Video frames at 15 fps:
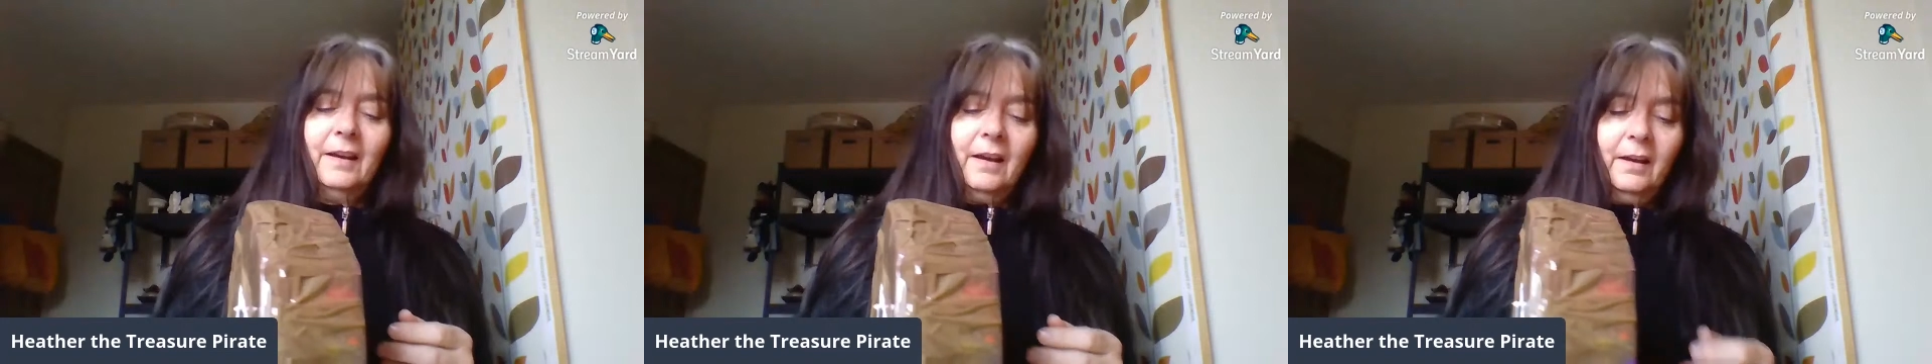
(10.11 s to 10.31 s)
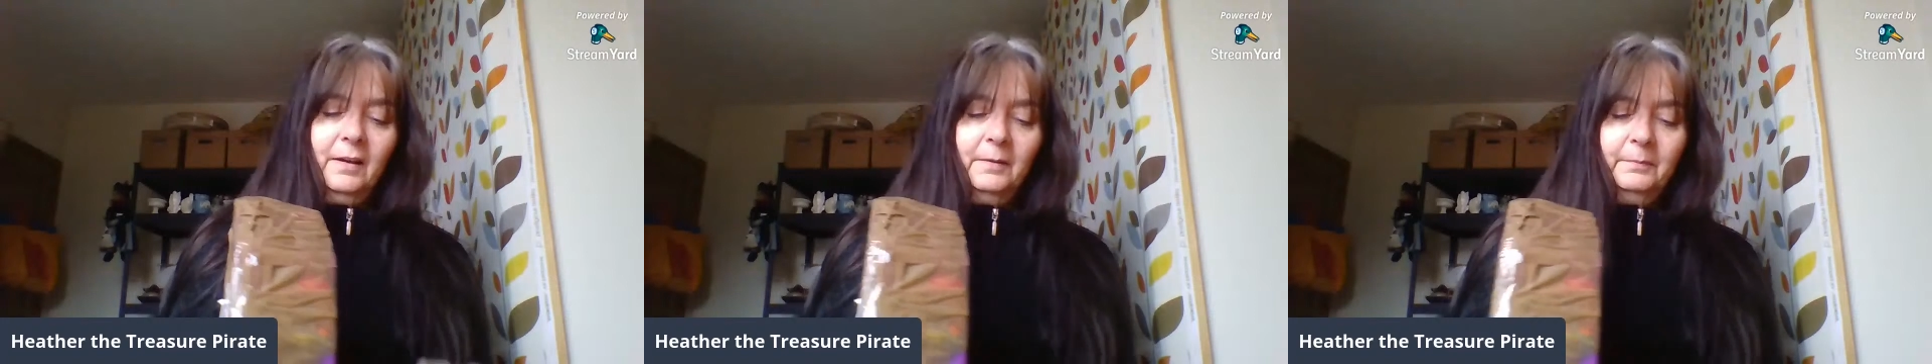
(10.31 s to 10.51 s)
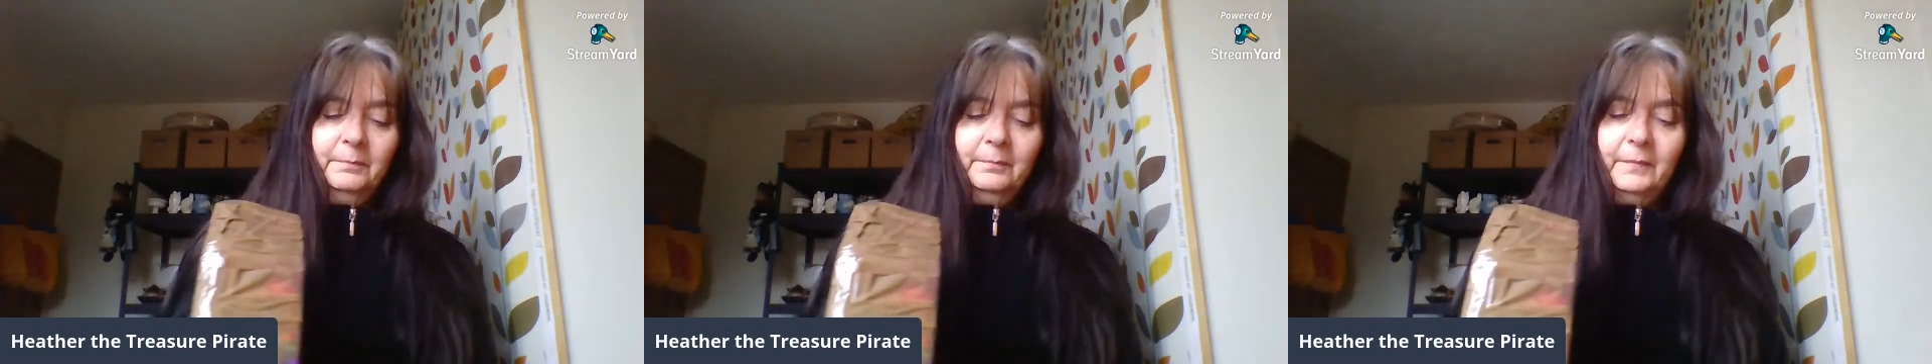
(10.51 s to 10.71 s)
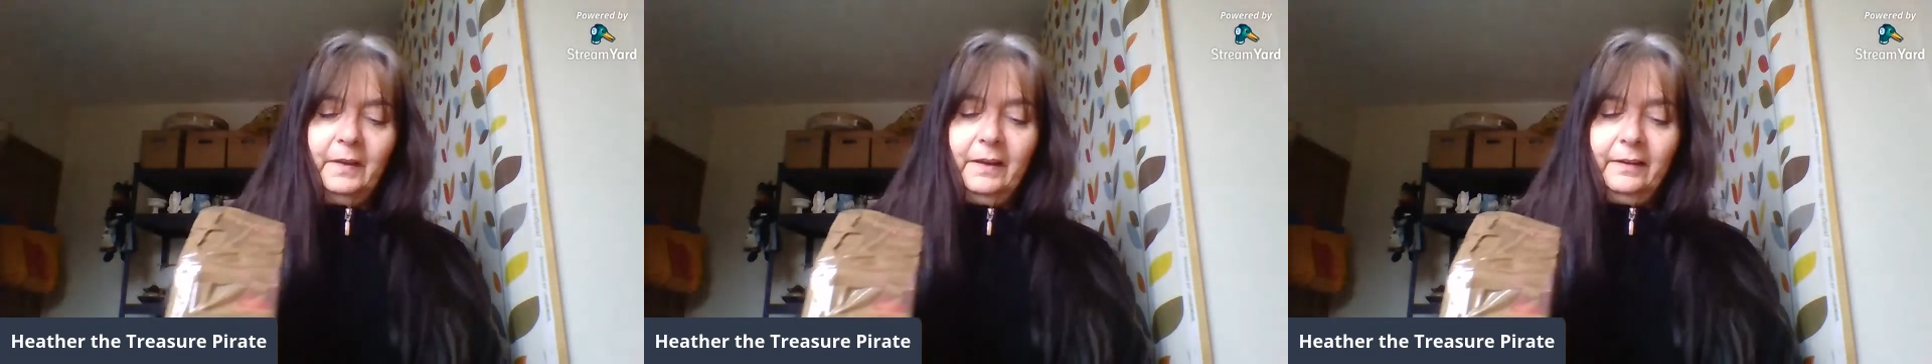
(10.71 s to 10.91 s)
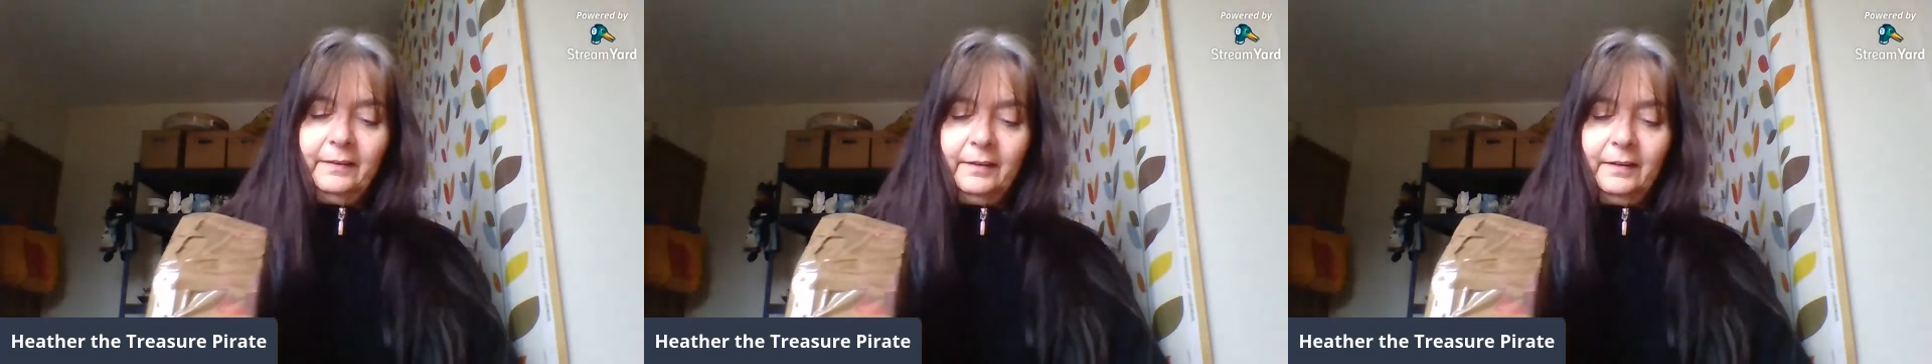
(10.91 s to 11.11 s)
Um,
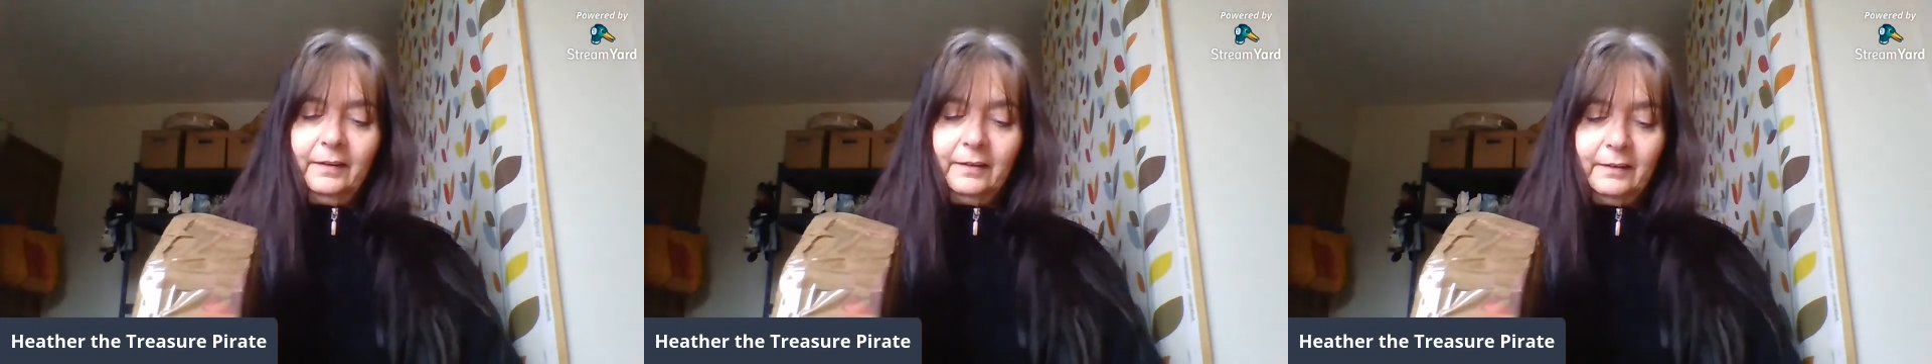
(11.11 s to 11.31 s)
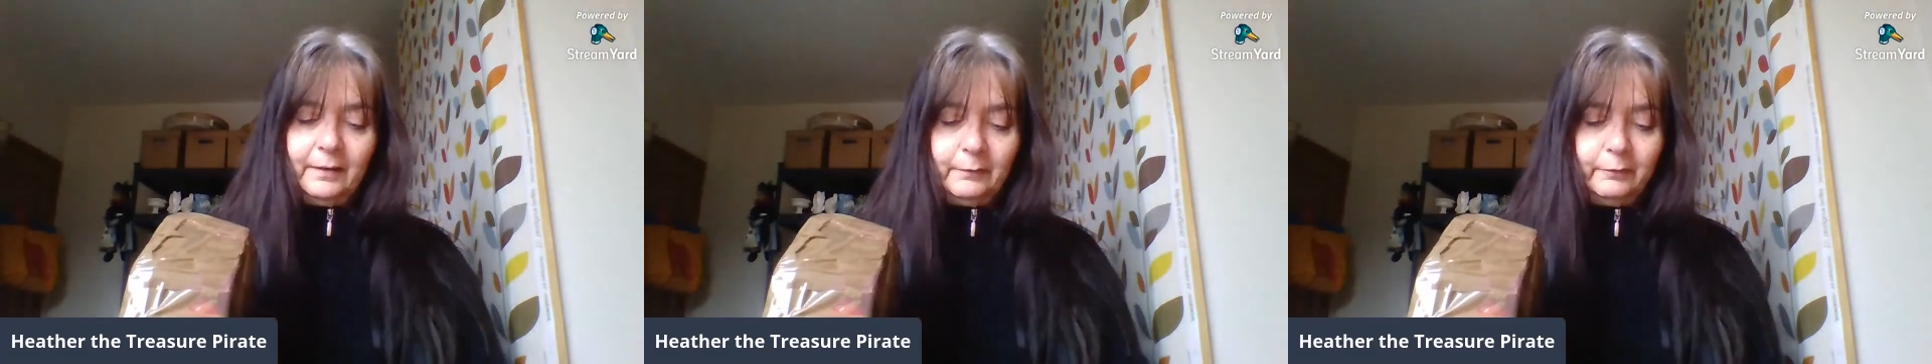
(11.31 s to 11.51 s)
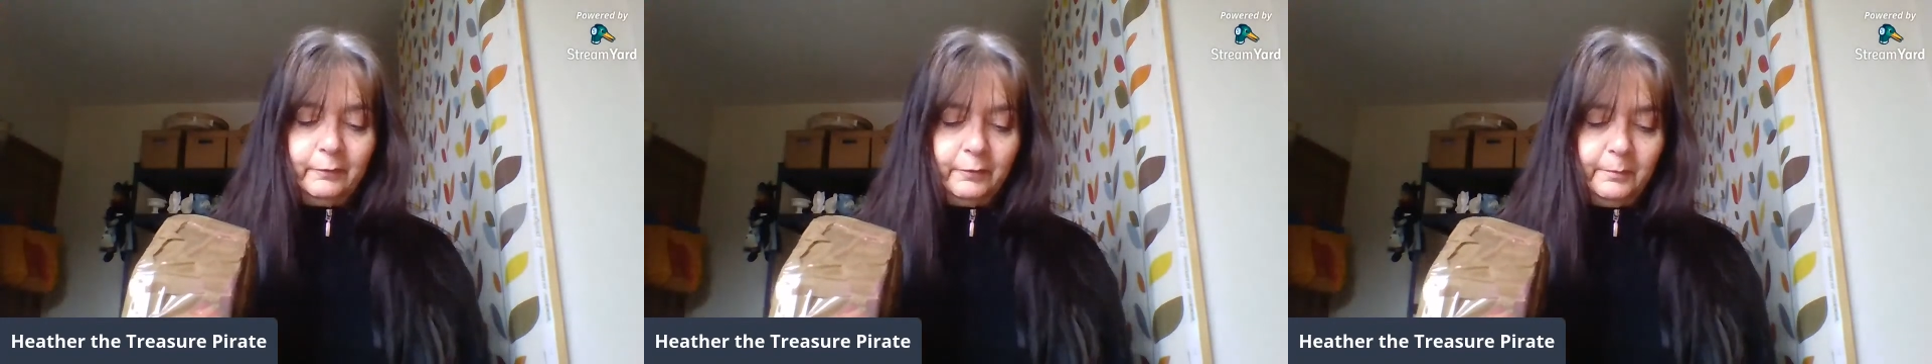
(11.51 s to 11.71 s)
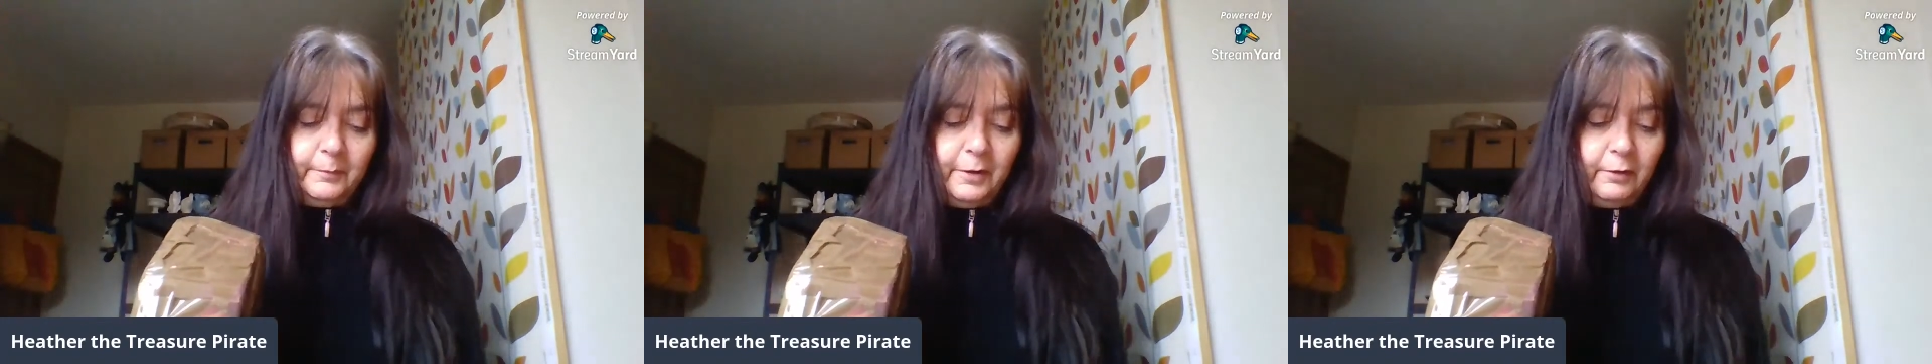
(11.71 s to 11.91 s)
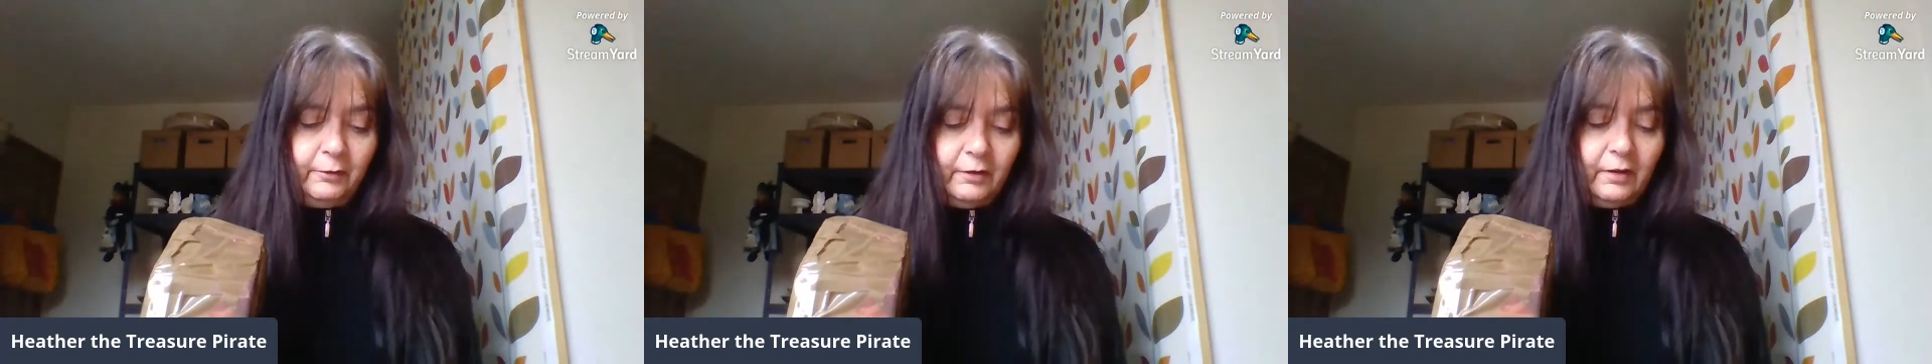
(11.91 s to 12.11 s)
it's a little different
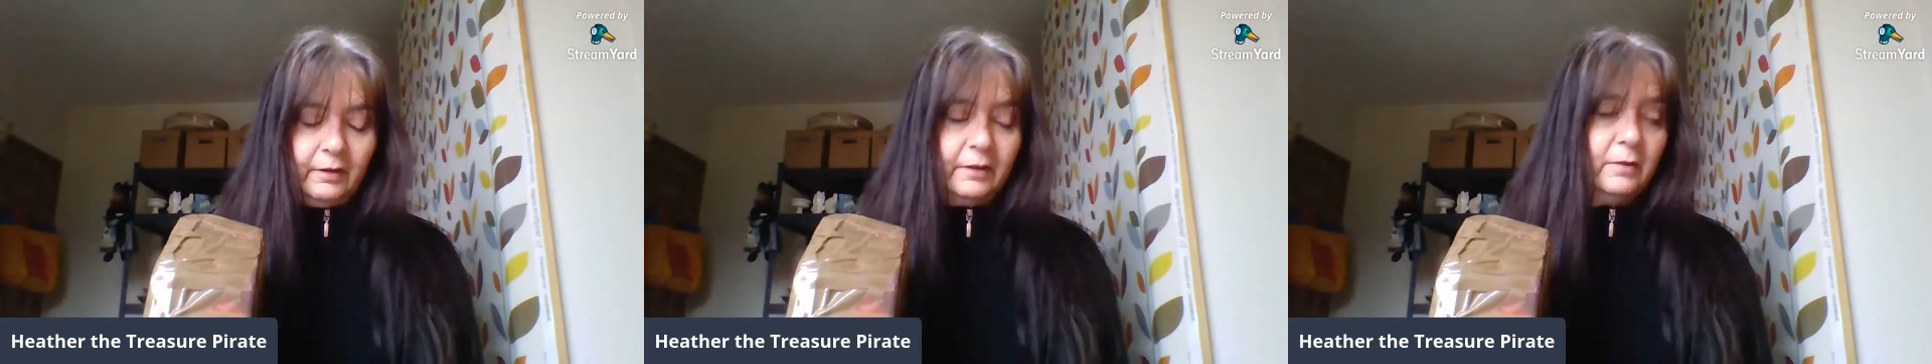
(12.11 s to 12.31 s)
from usual.